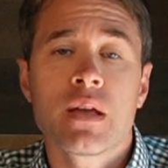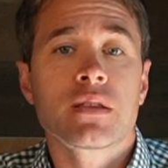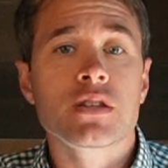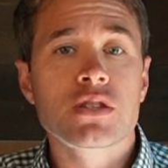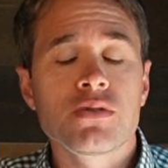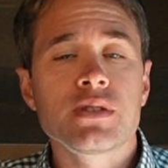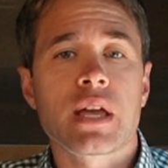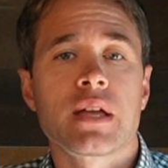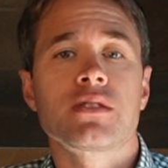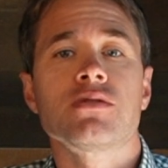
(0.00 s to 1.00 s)
The students
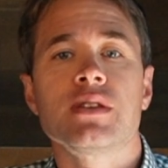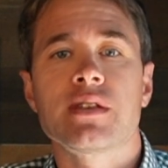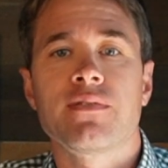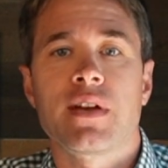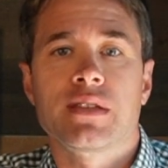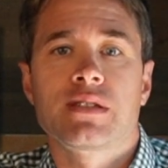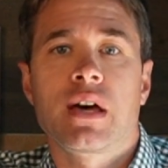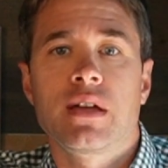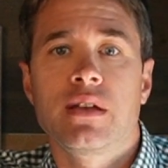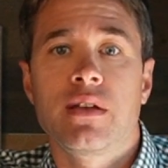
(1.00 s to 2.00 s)
answer these in
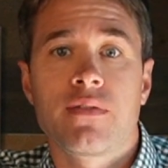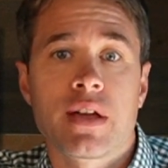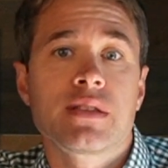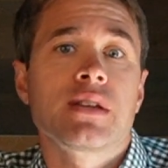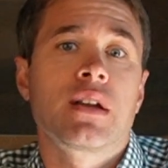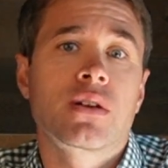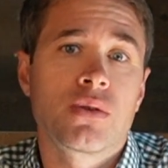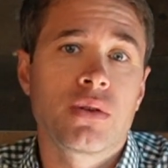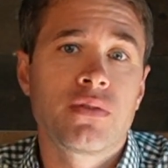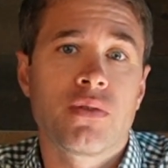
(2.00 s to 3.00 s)
advance on a
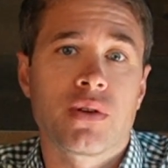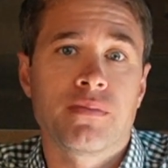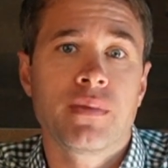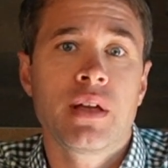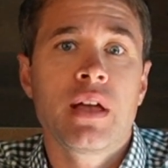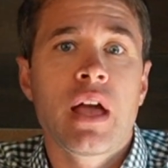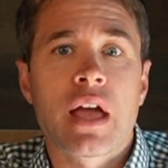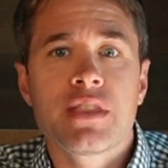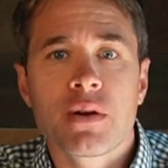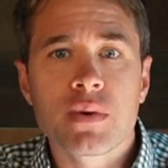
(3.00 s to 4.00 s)
Google form,
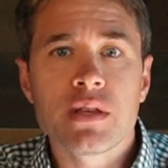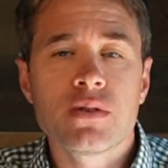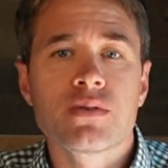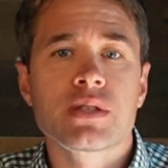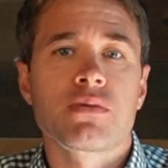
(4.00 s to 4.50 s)
and then we use their